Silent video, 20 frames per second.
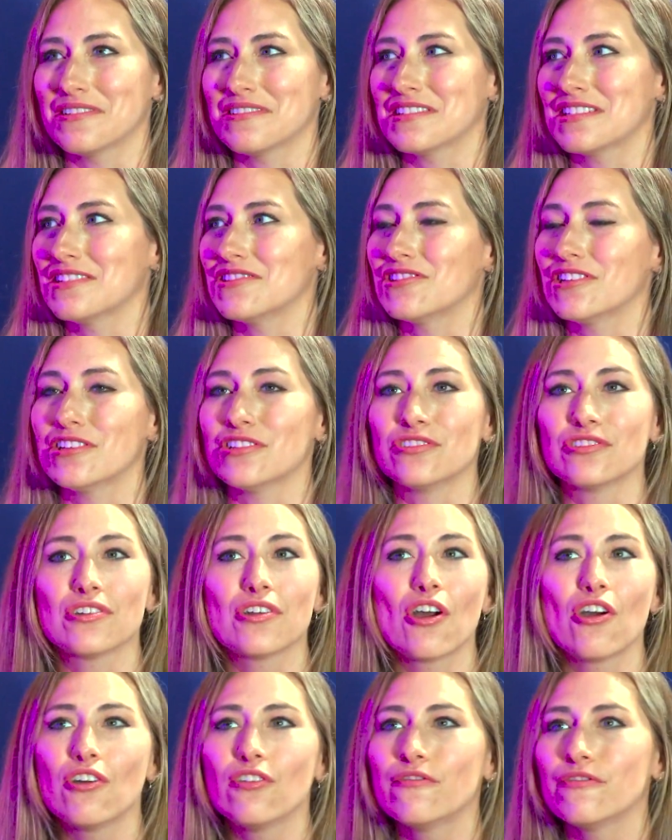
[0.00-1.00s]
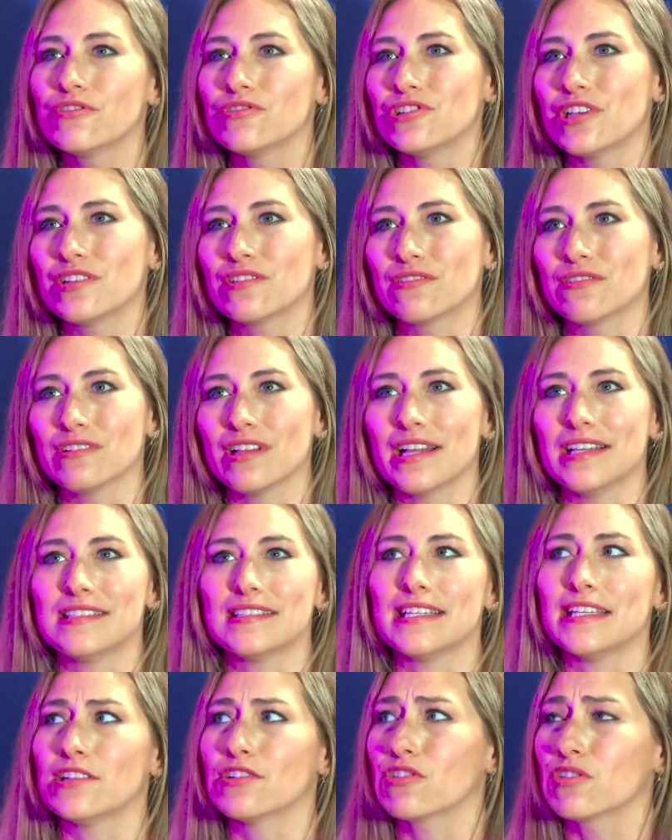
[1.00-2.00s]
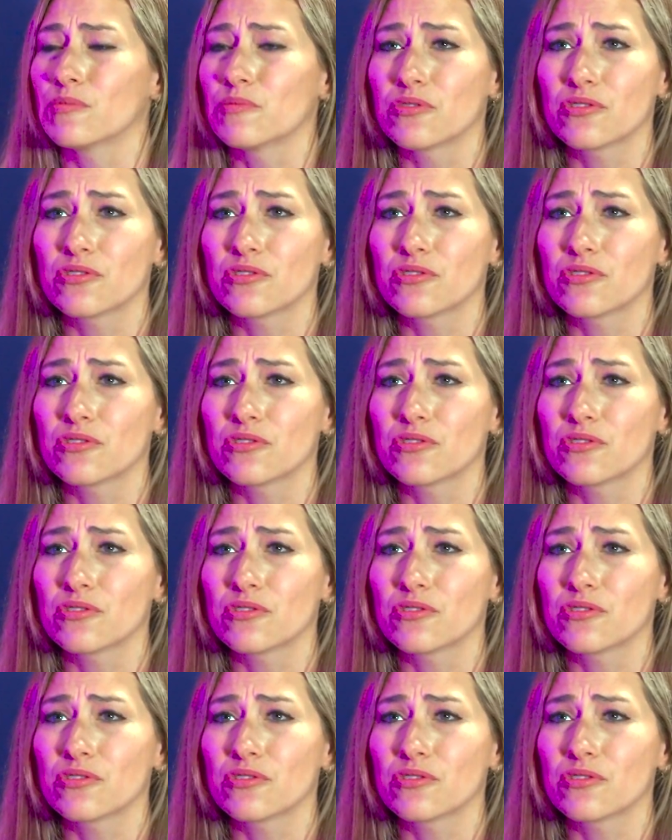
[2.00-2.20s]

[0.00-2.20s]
such as overgeneralizing or